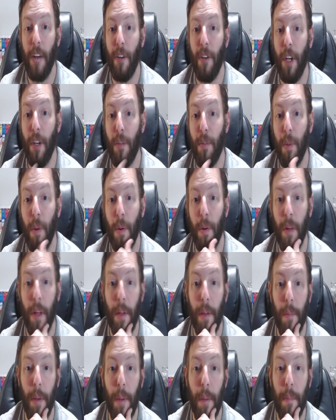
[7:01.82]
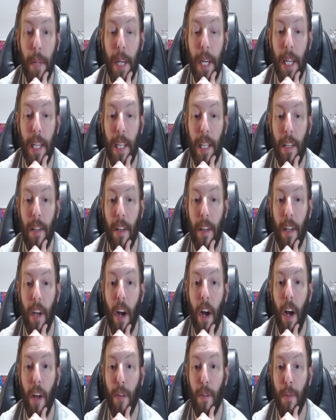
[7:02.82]
transported him immediately to the
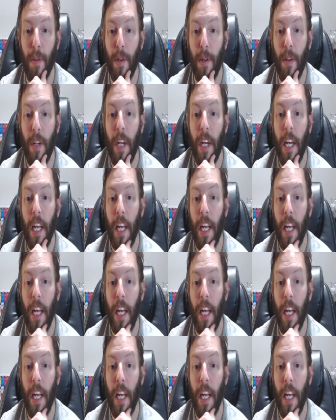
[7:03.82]
hospital.